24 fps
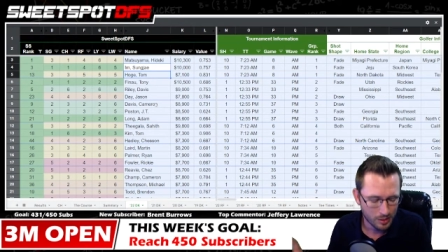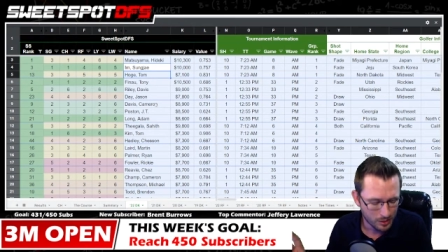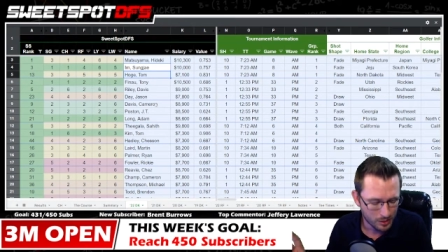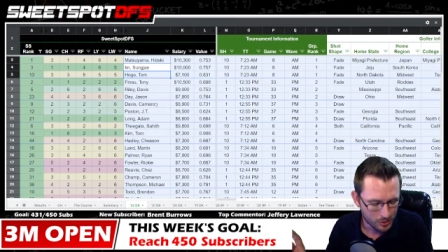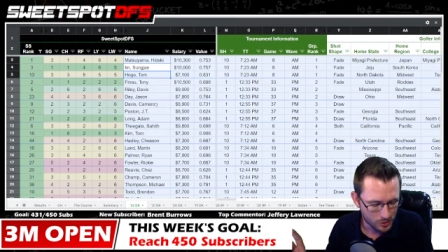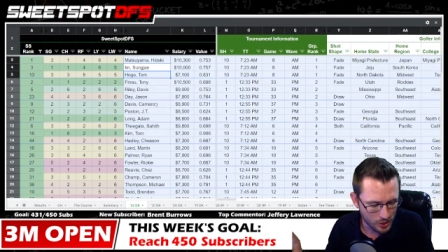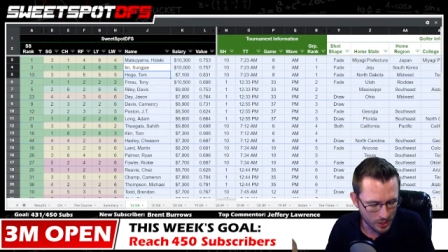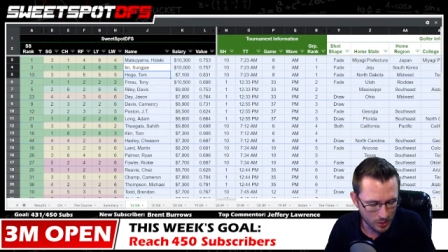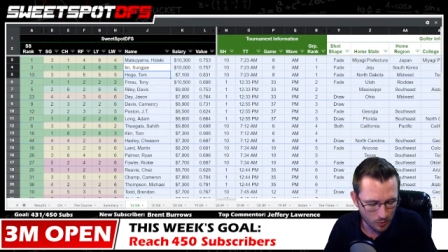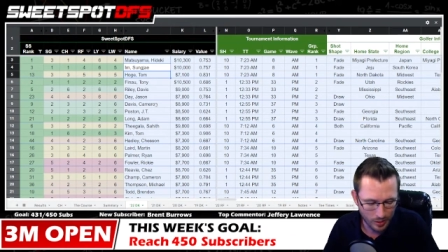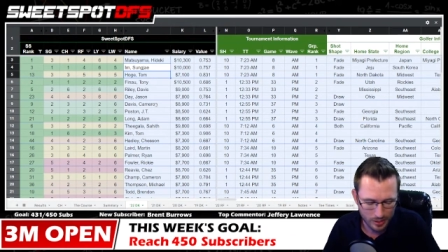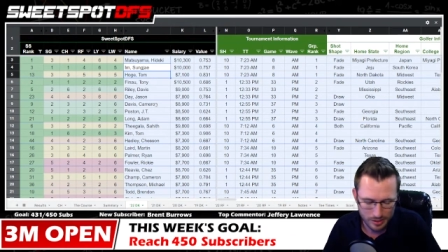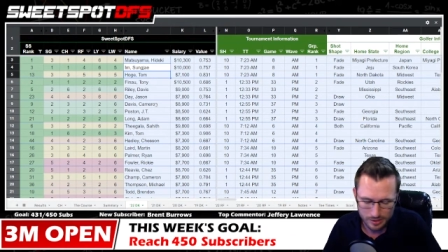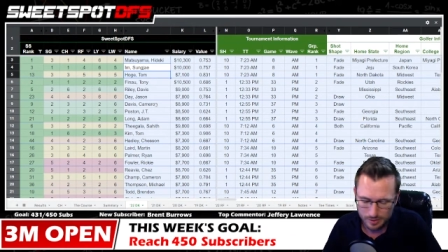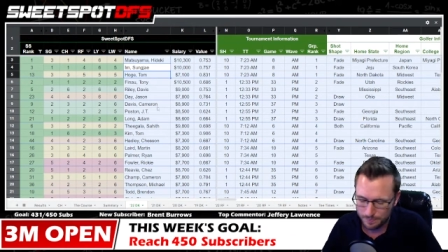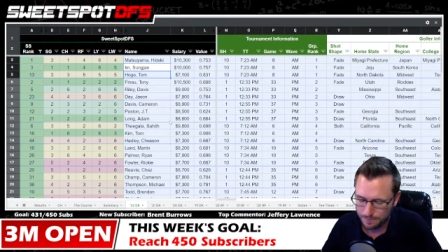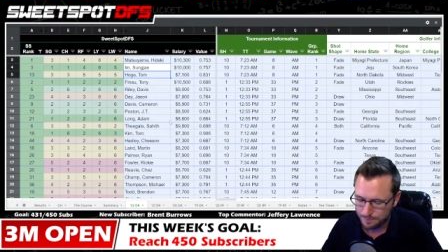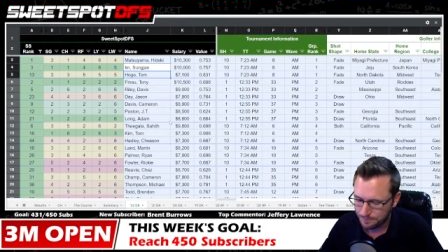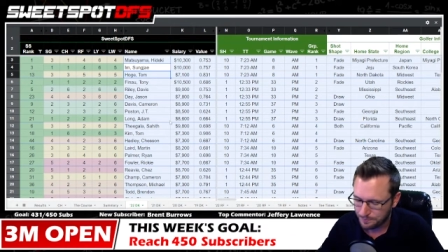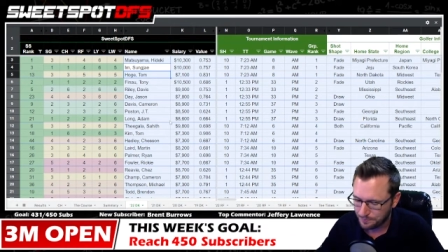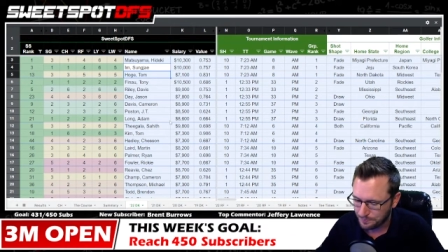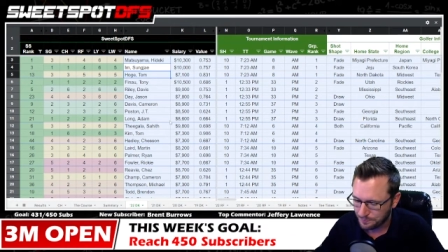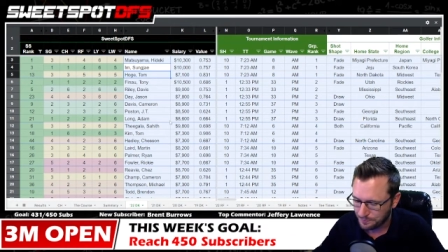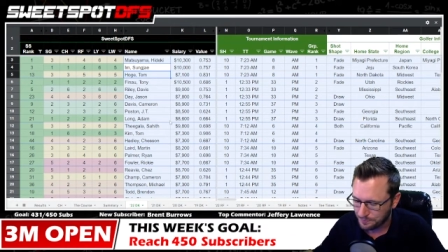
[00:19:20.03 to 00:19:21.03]
So, anyways,
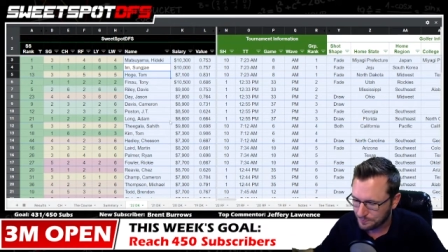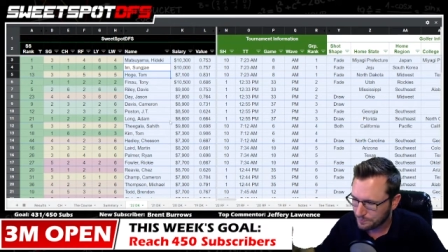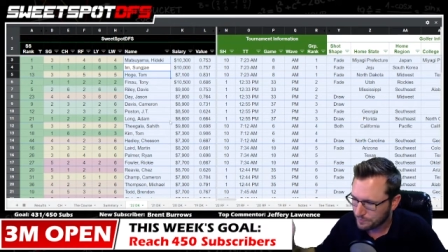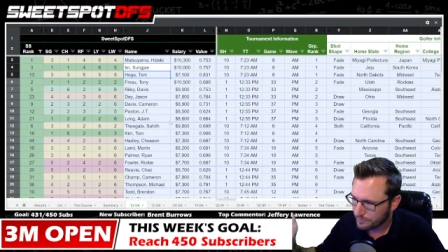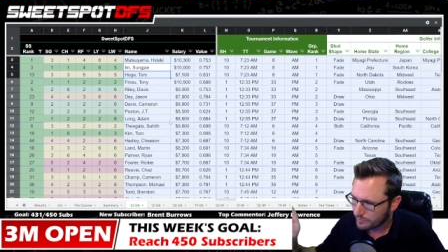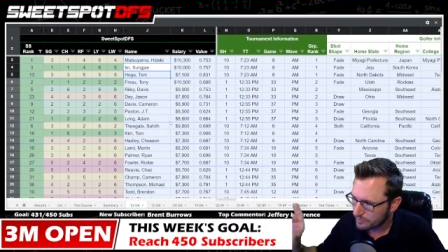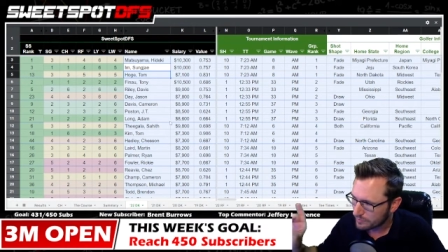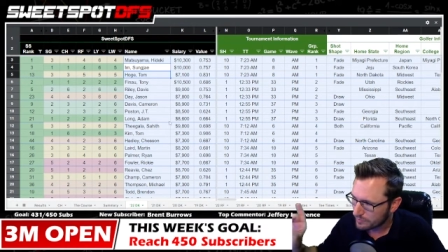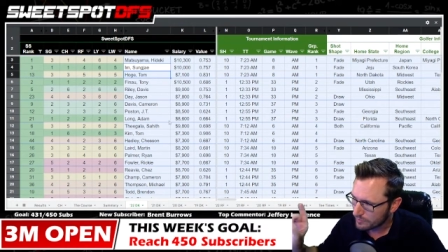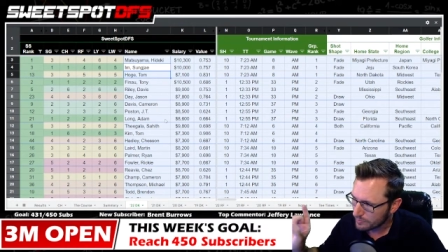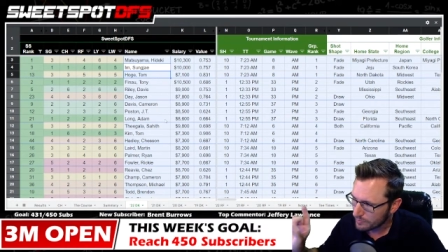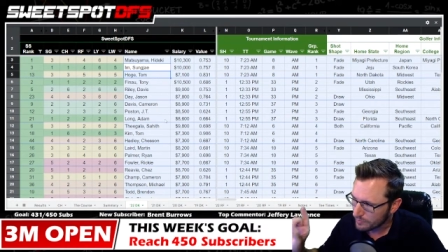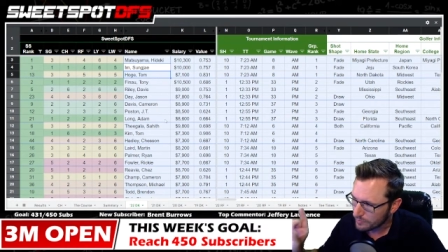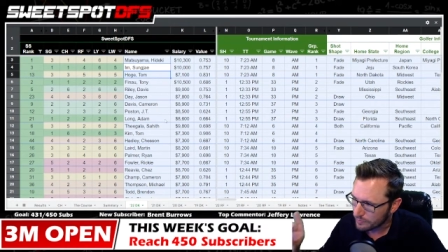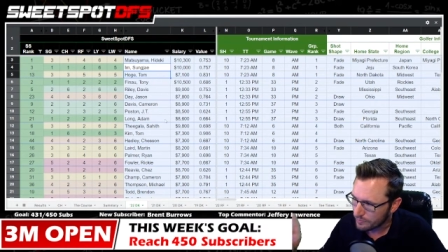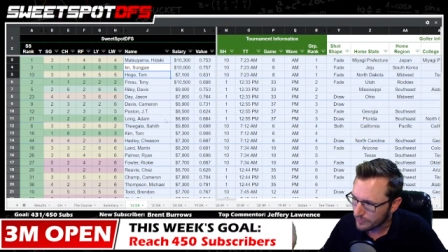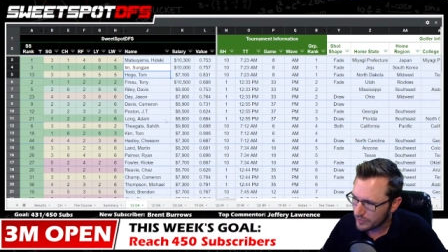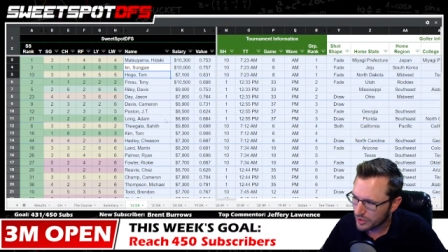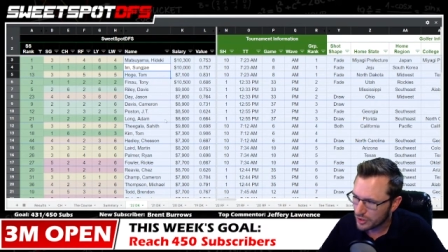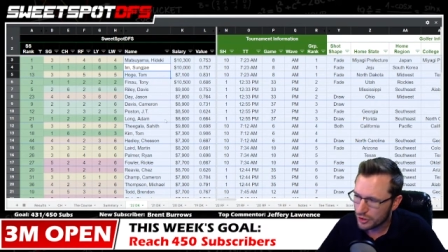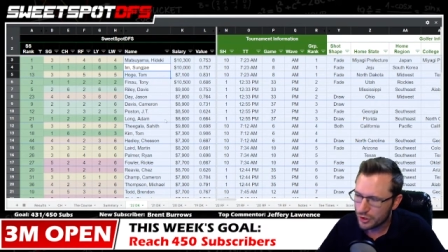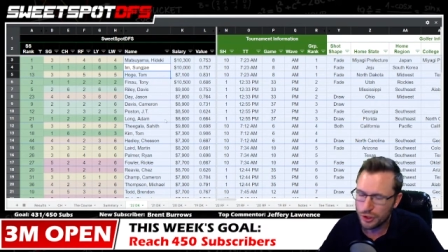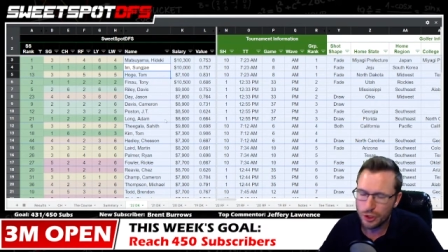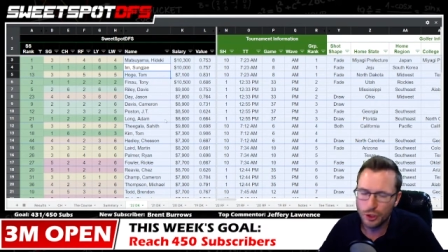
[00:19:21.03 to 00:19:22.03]

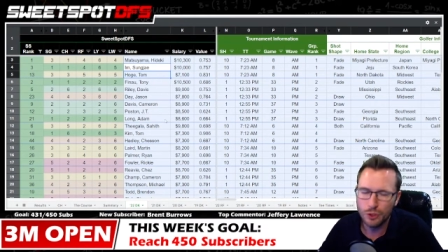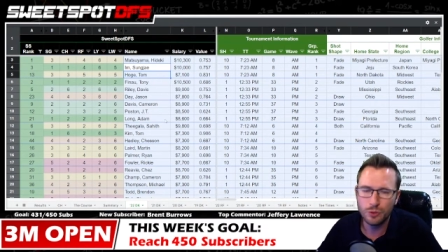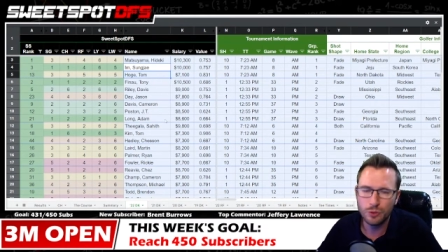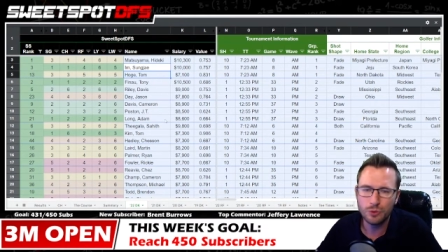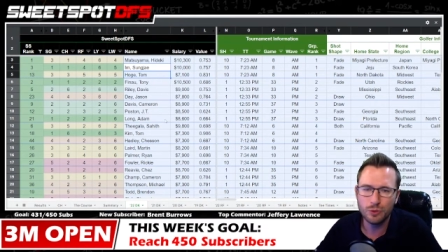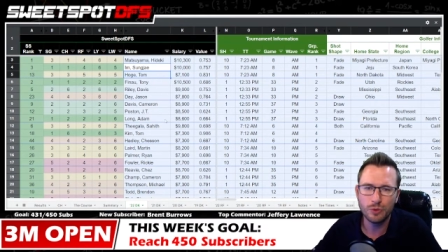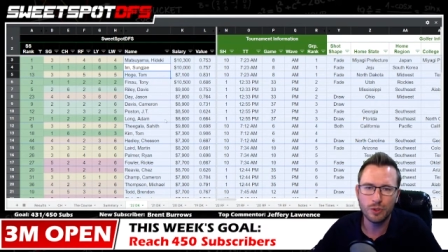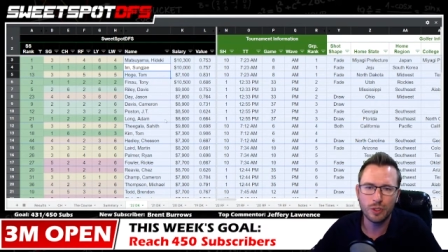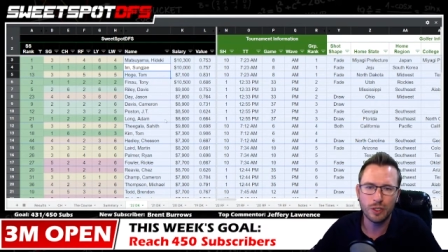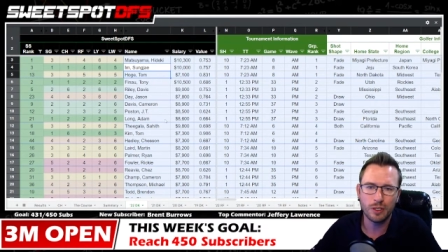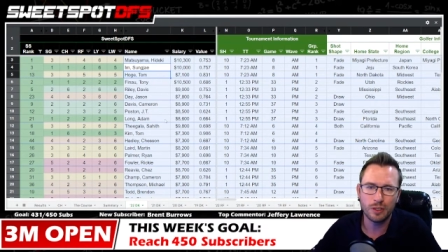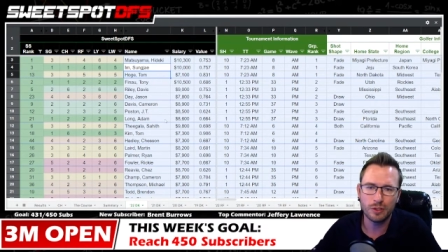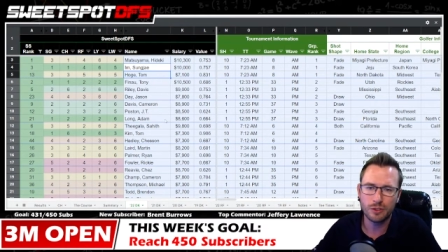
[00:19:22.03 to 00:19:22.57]
two